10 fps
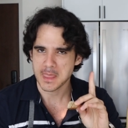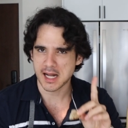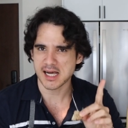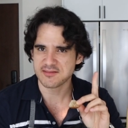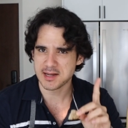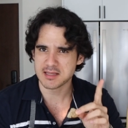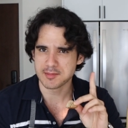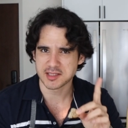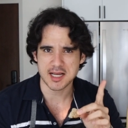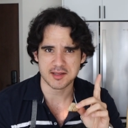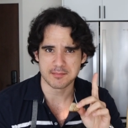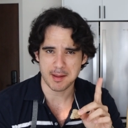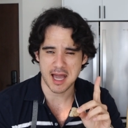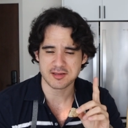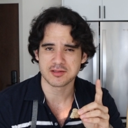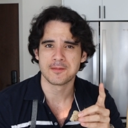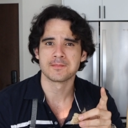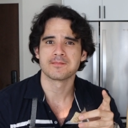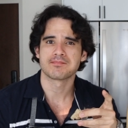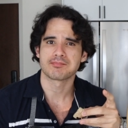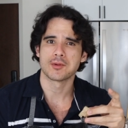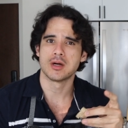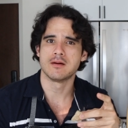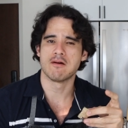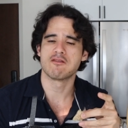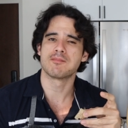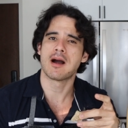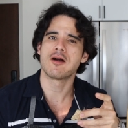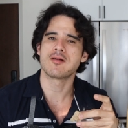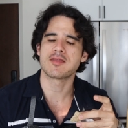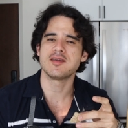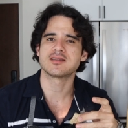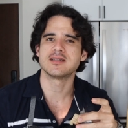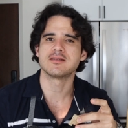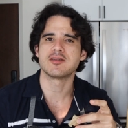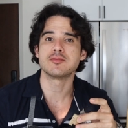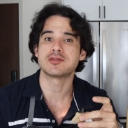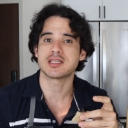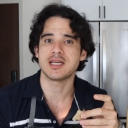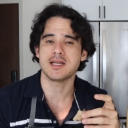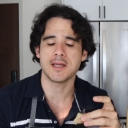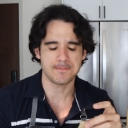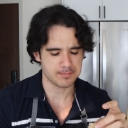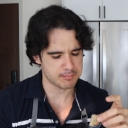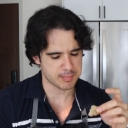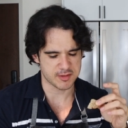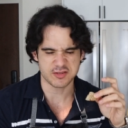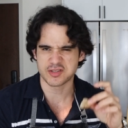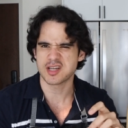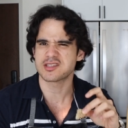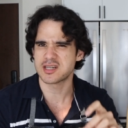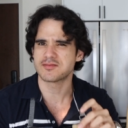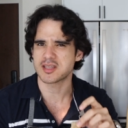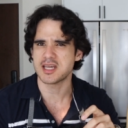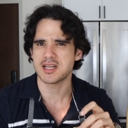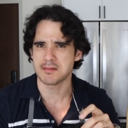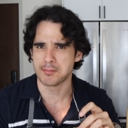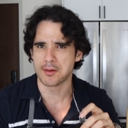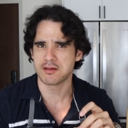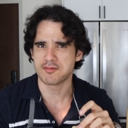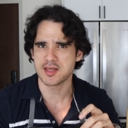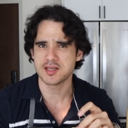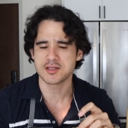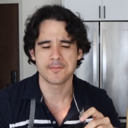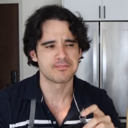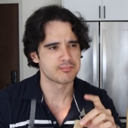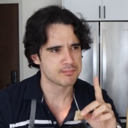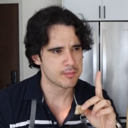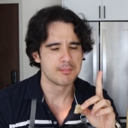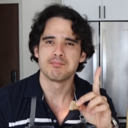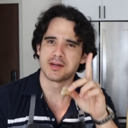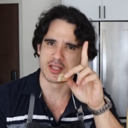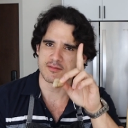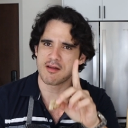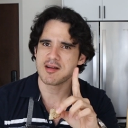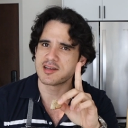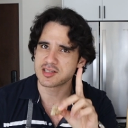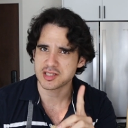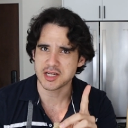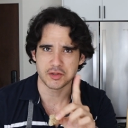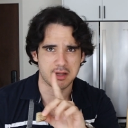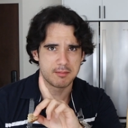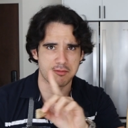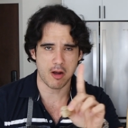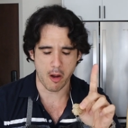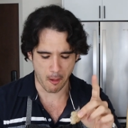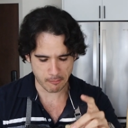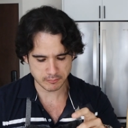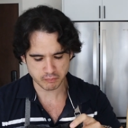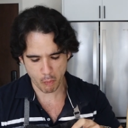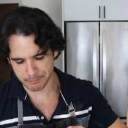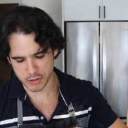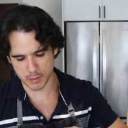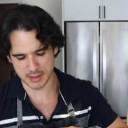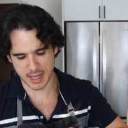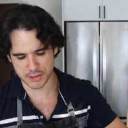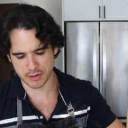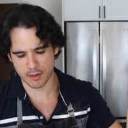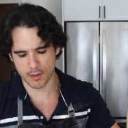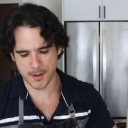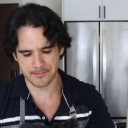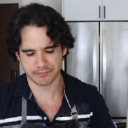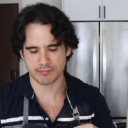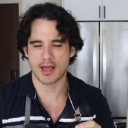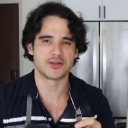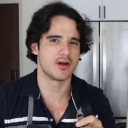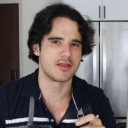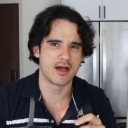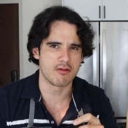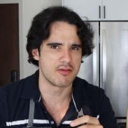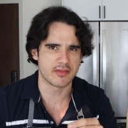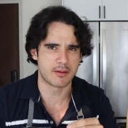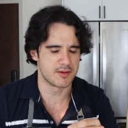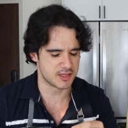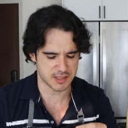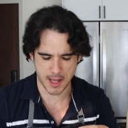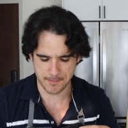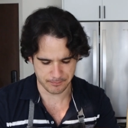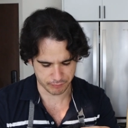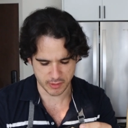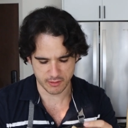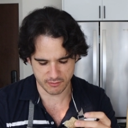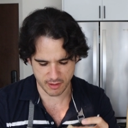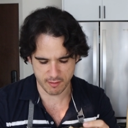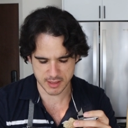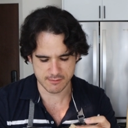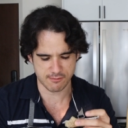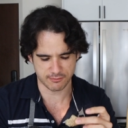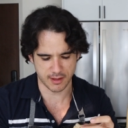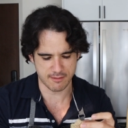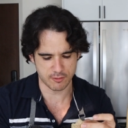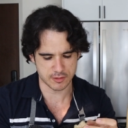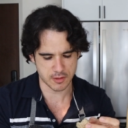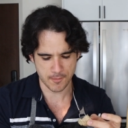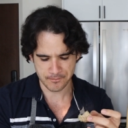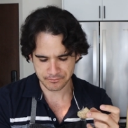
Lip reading: I have made the mistake in the past of overpowering these kinds of things with tahini, but there's just enough tahini in both of these, but they're very distinct, don't get me wrong. You would not try one and try the other and think they were the same. They're very different flavors,